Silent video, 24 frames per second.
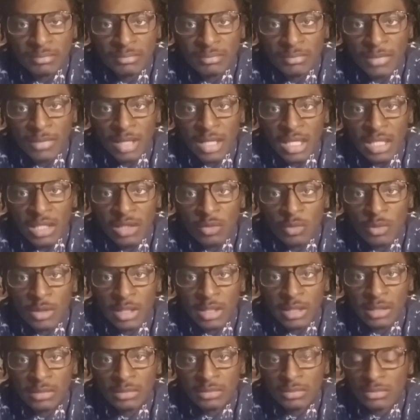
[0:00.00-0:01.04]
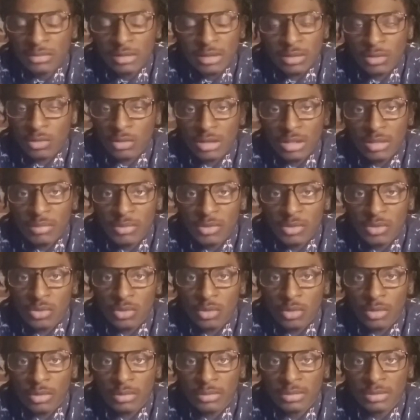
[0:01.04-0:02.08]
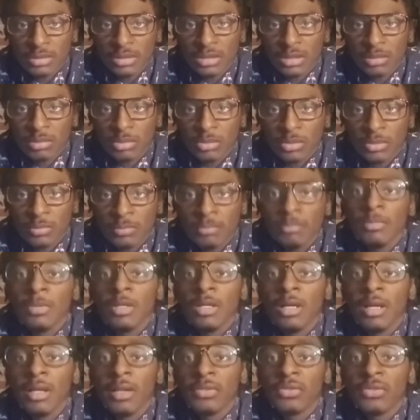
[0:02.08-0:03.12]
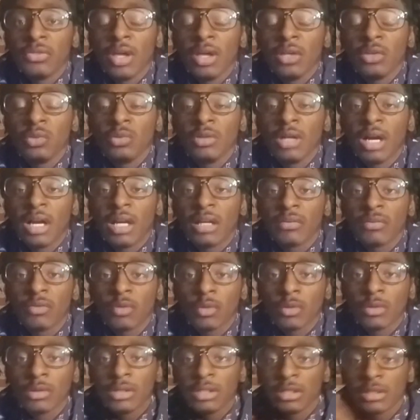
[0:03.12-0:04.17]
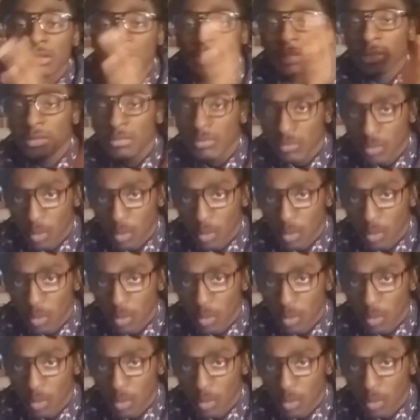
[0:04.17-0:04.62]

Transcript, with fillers: Anyway, just gonna keep it short and simple. Thank you guys for listening, for